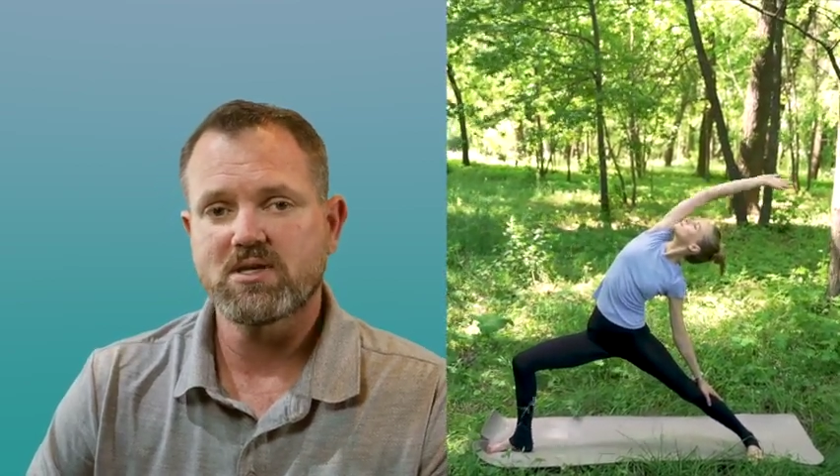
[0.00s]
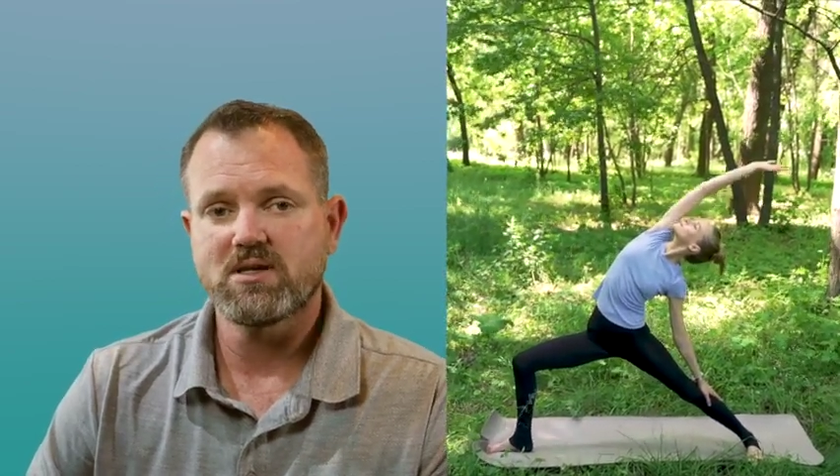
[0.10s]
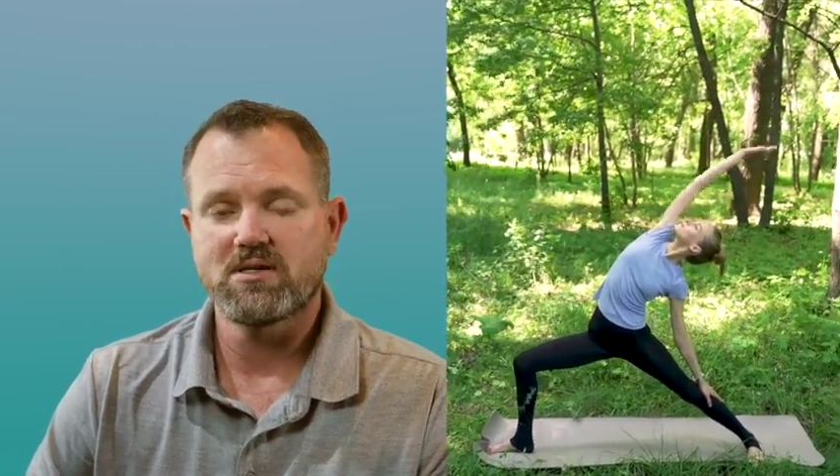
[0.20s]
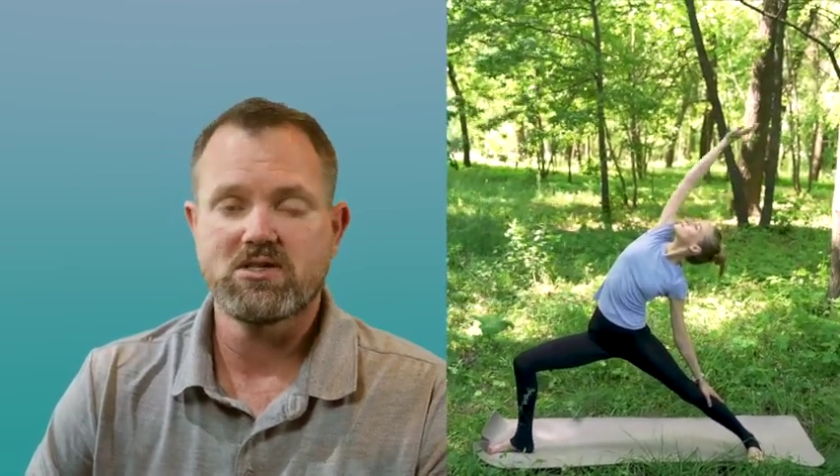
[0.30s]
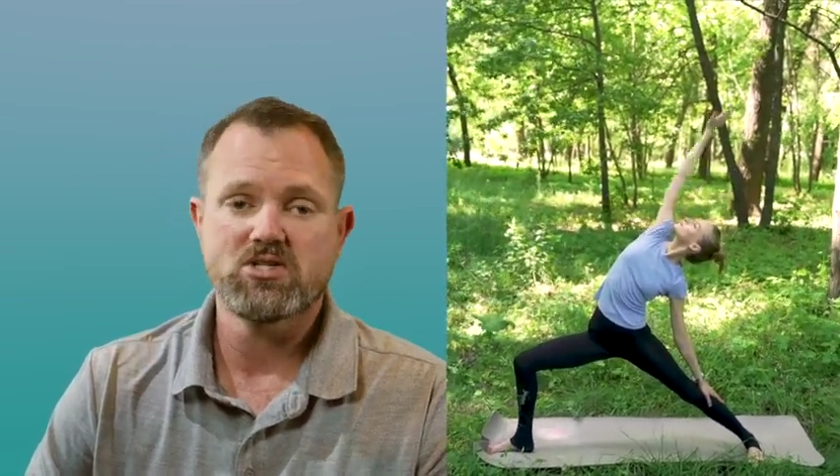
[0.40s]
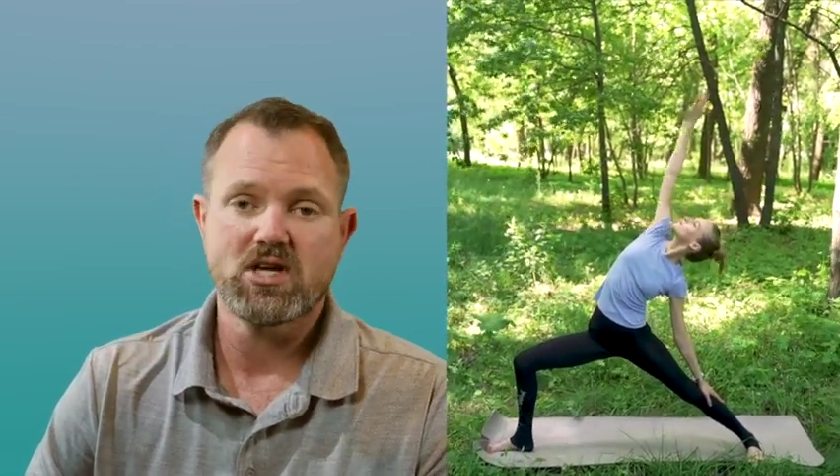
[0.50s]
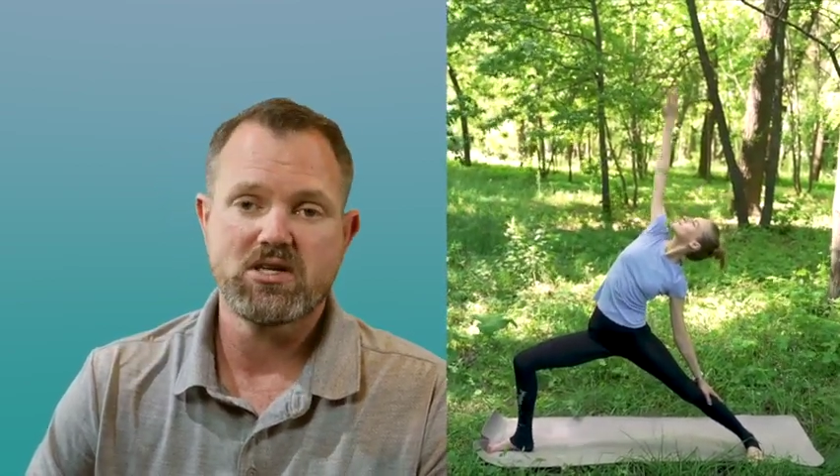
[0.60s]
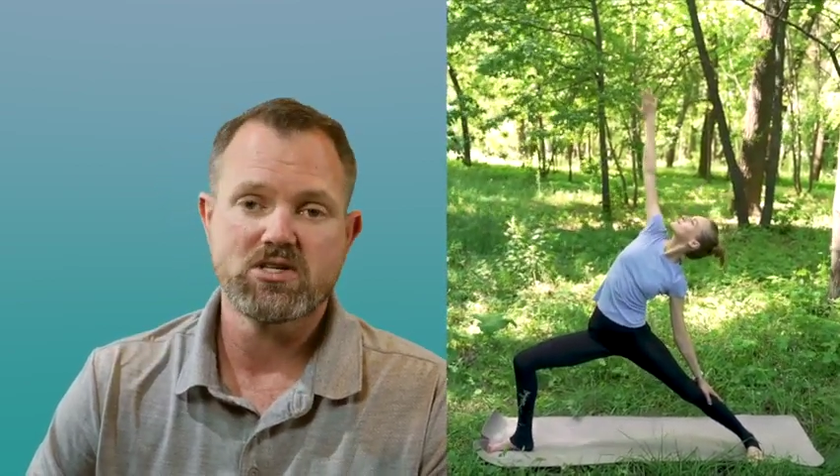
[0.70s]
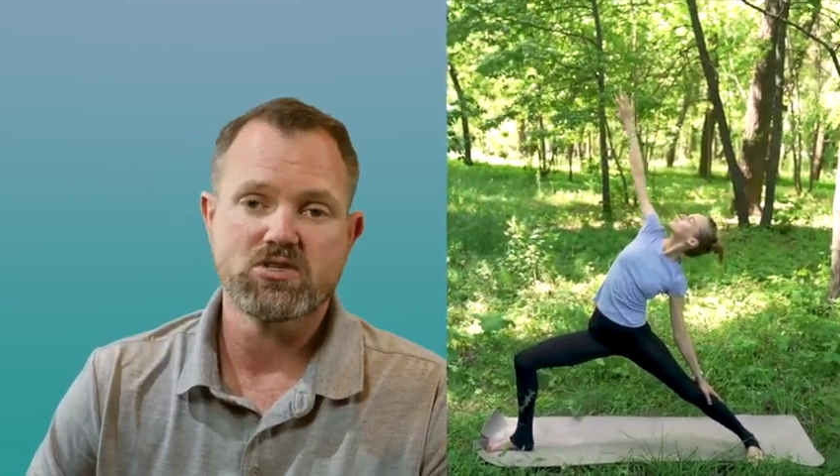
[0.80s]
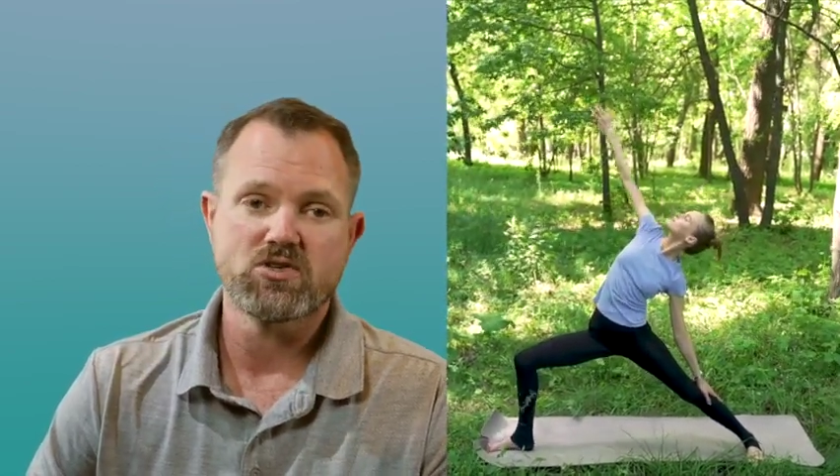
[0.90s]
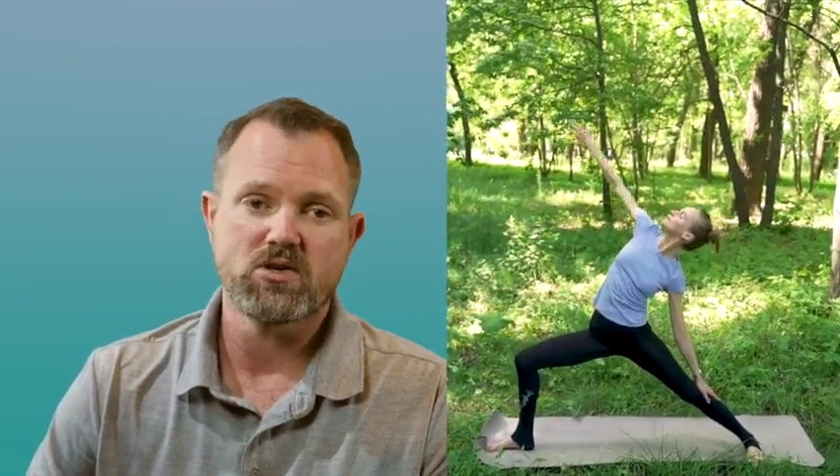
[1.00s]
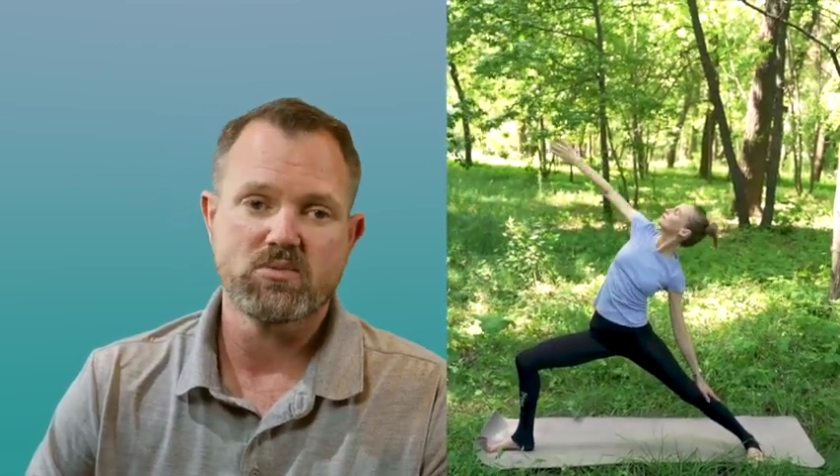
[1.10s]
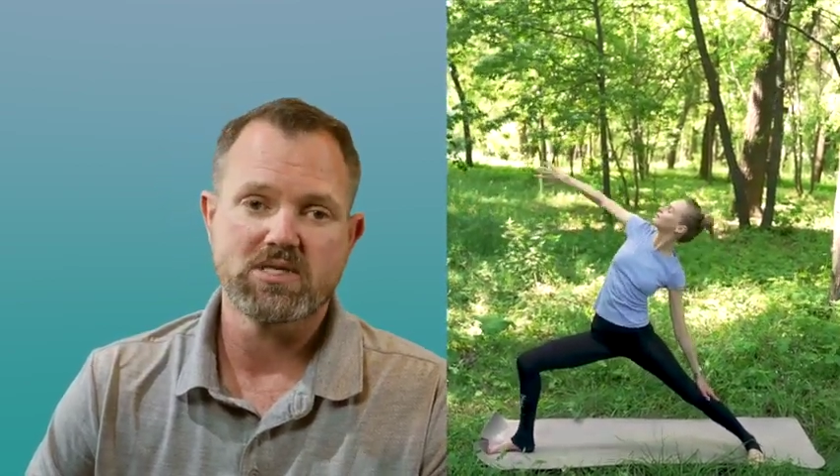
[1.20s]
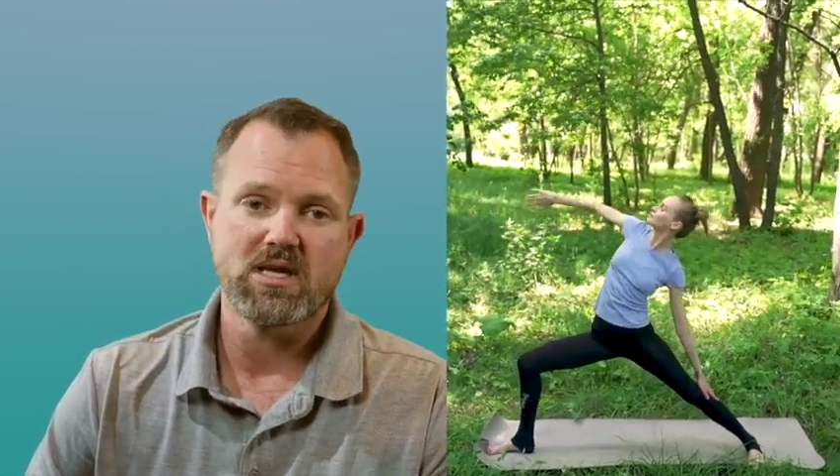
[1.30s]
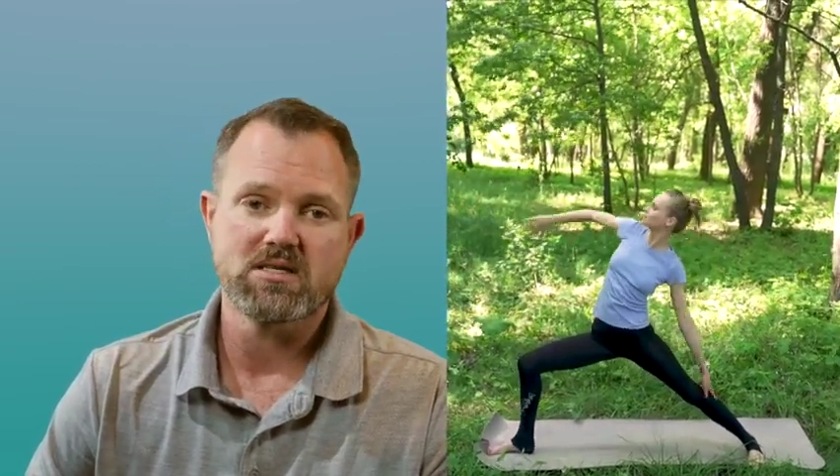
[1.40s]
ch to changing
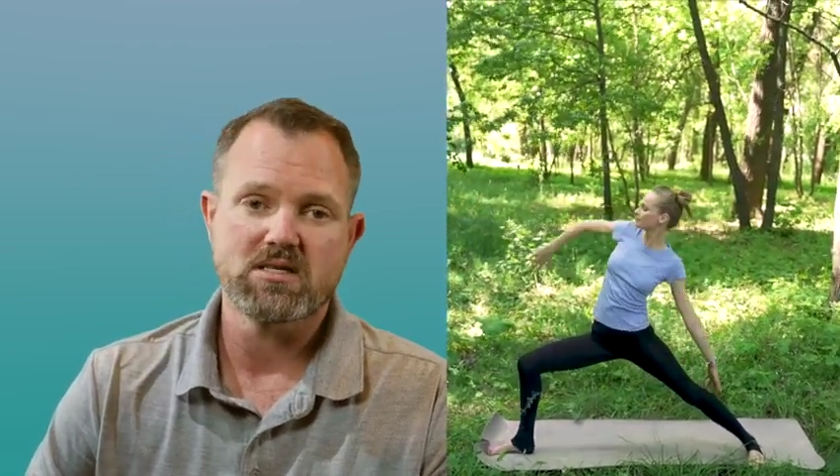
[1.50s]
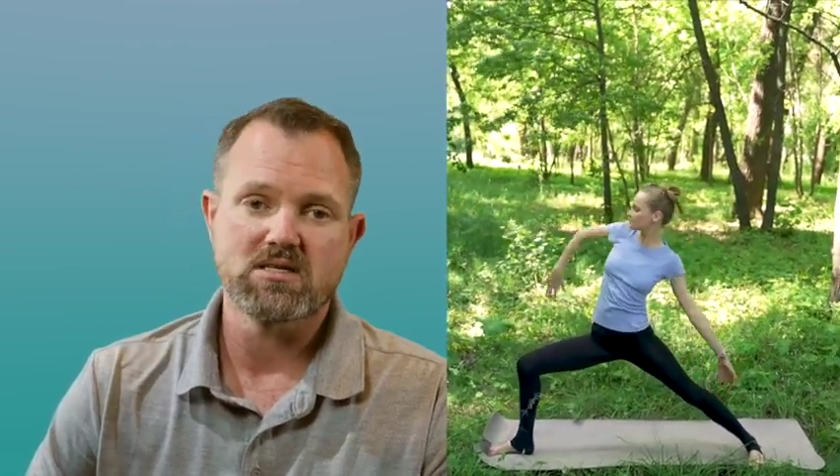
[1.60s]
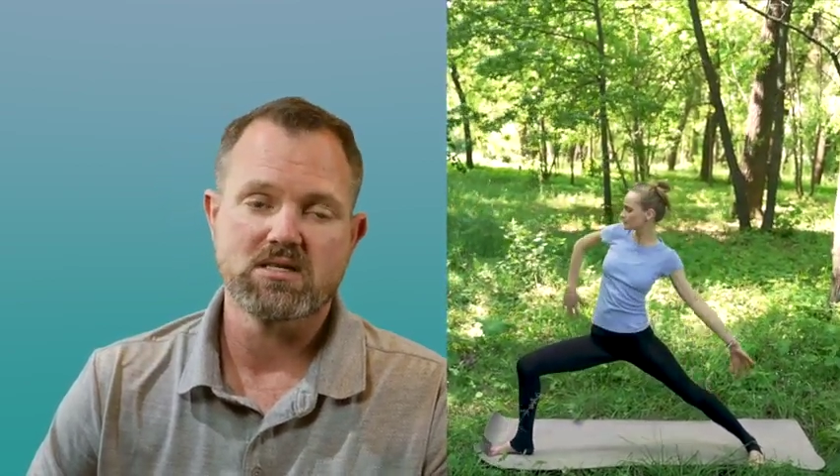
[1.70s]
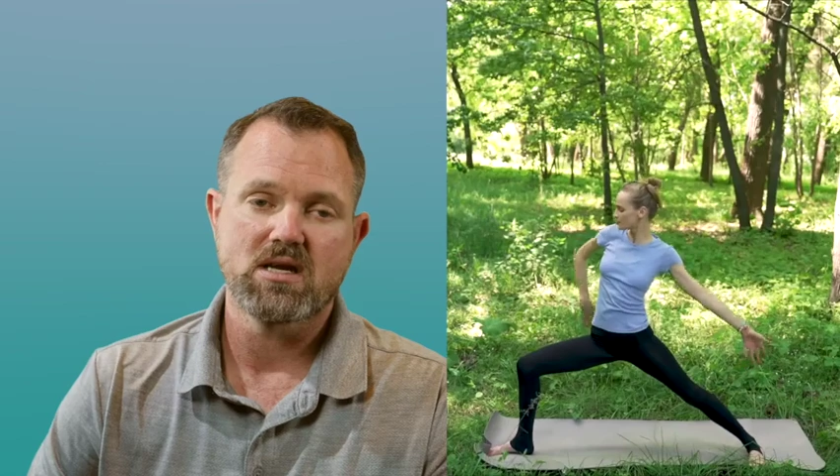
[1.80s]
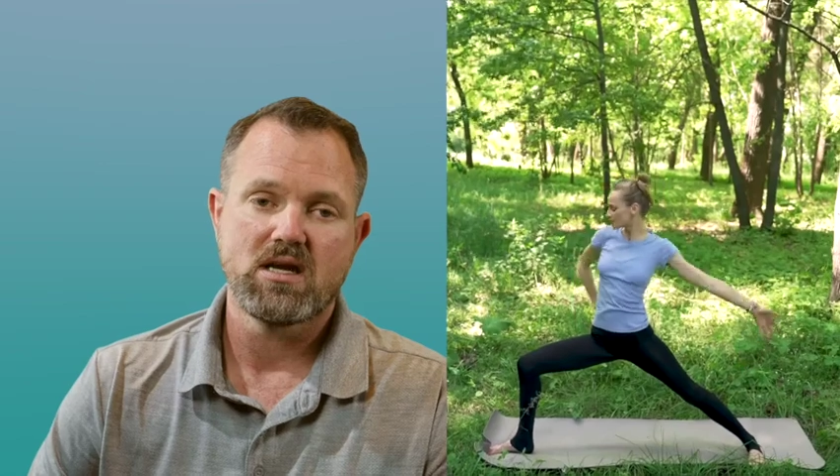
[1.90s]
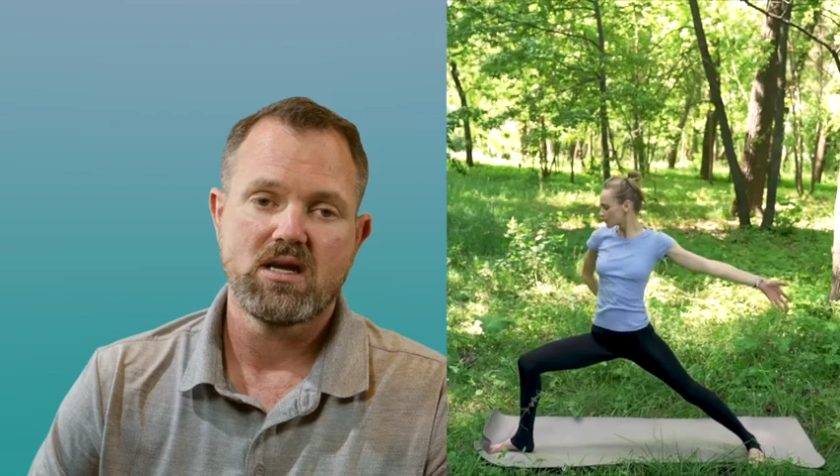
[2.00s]
circumstances.